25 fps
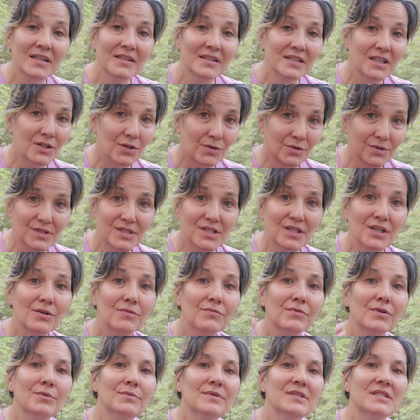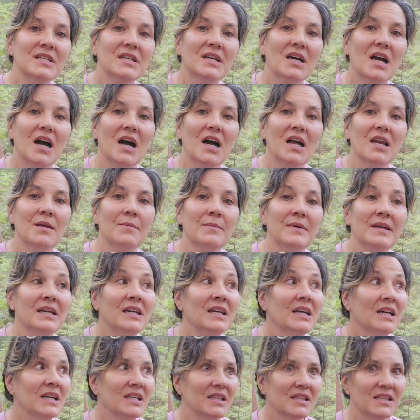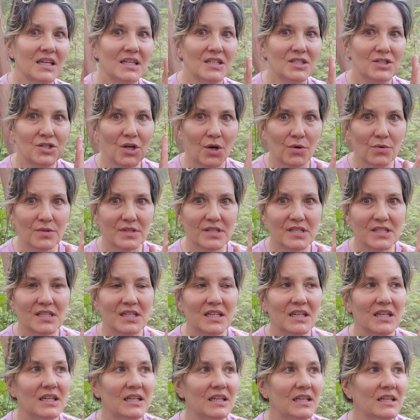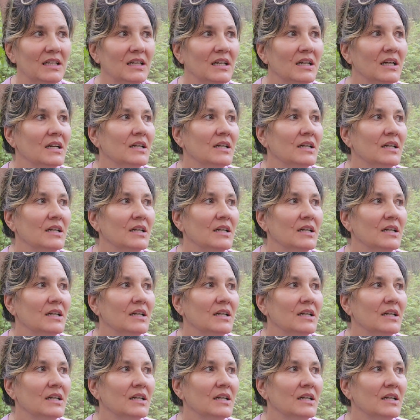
They don't see a ruined economy. They don't see